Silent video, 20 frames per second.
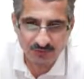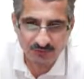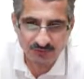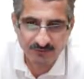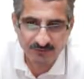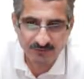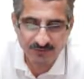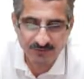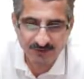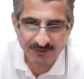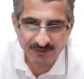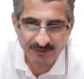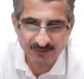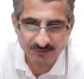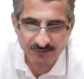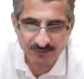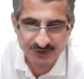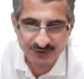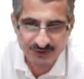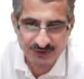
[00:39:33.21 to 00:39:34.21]
find
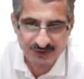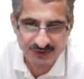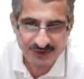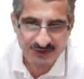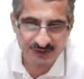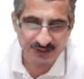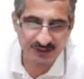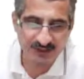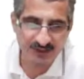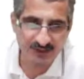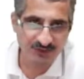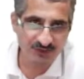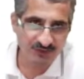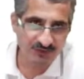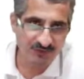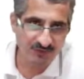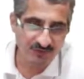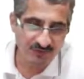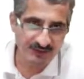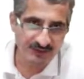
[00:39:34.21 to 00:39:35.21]
which is the
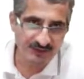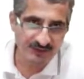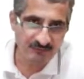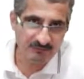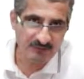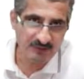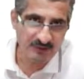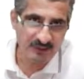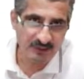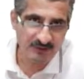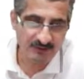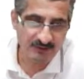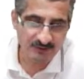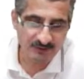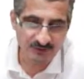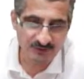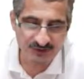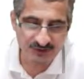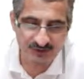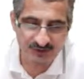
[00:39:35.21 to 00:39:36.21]
entering variable and
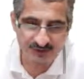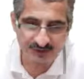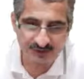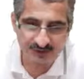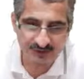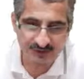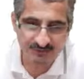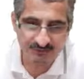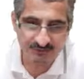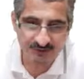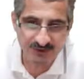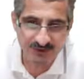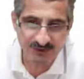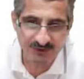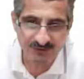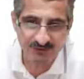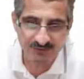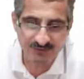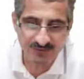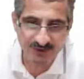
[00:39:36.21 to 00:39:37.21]
which is the
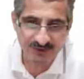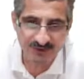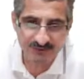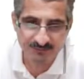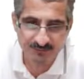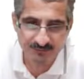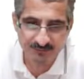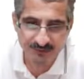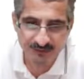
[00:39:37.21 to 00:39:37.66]
departing variable,